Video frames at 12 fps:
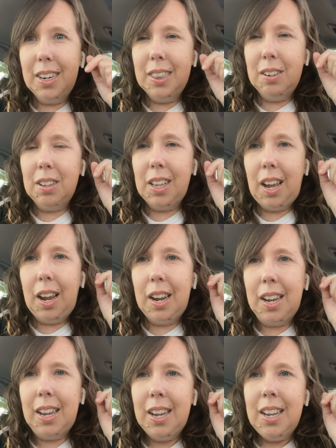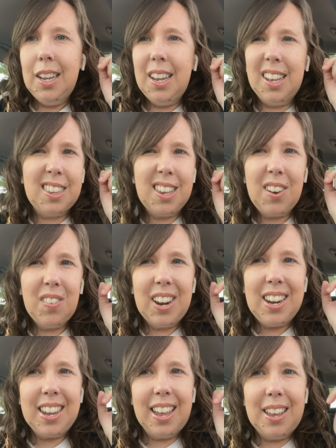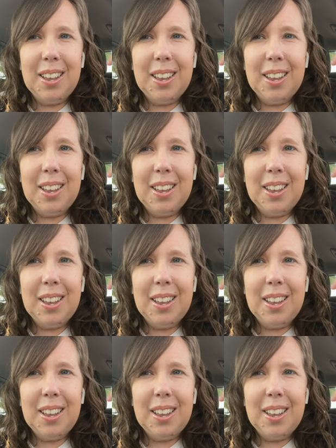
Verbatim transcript: And they're like, it's not ready yet.